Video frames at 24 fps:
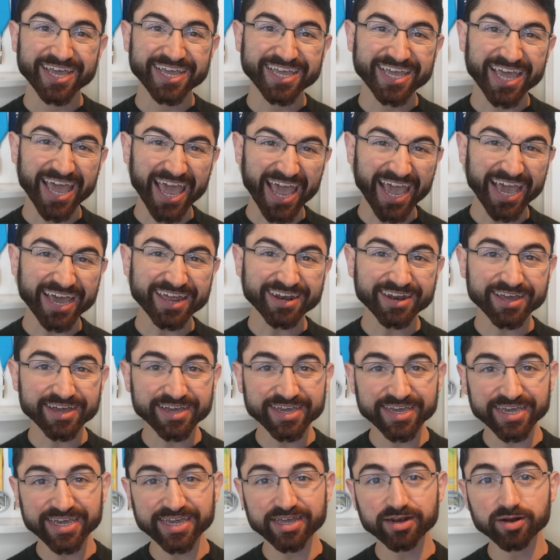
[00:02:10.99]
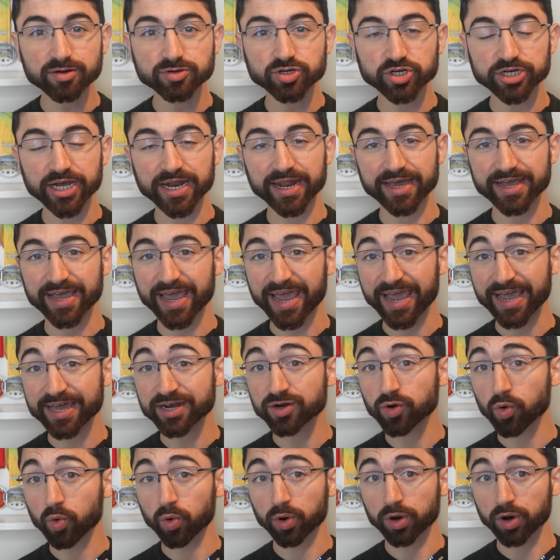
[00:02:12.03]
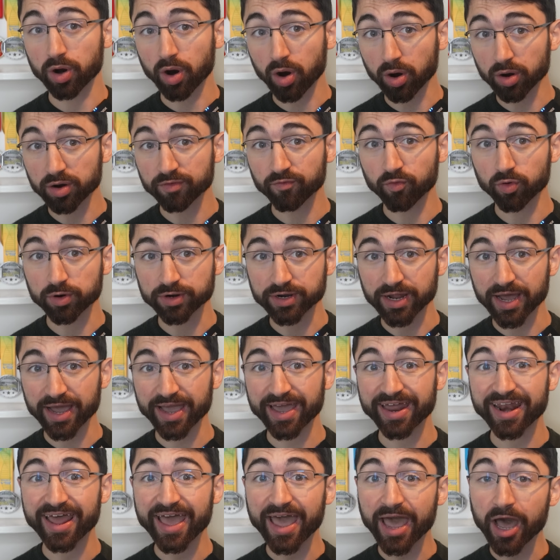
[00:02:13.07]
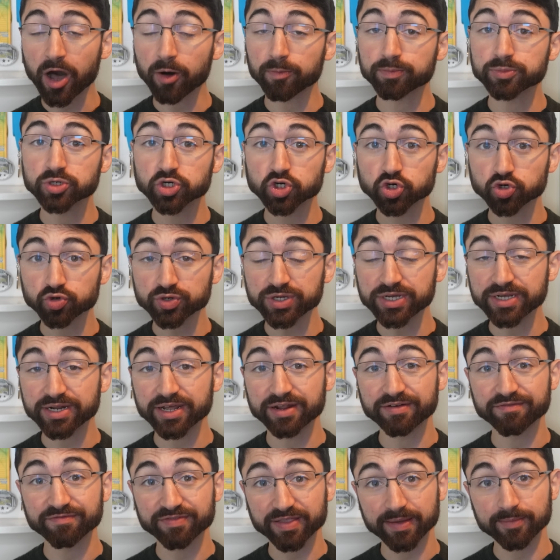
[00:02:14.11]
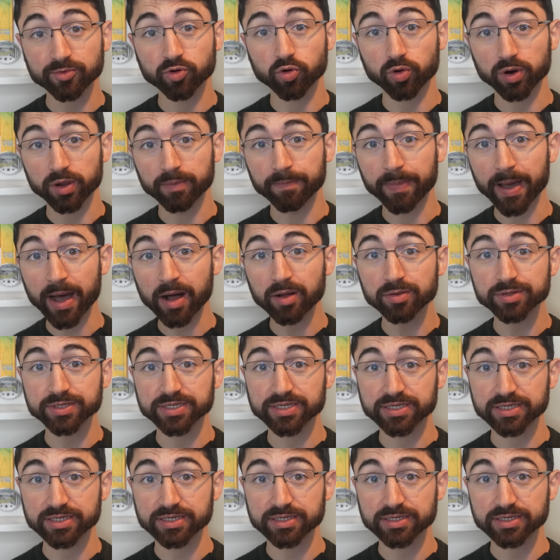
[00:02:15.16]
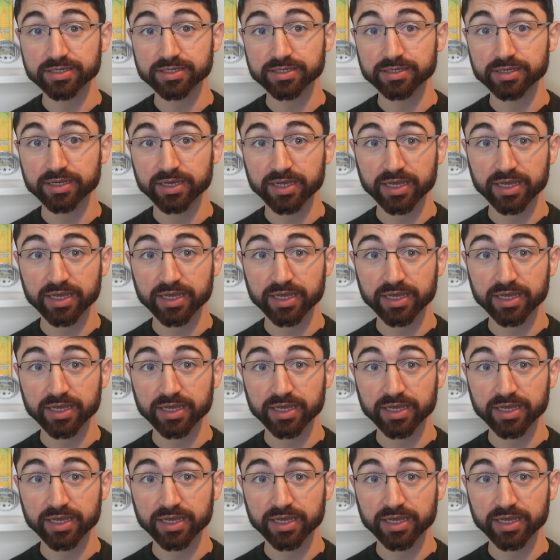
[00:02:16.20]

can a ketogenic and or carnivore diet help treat inflammatory bowel disease,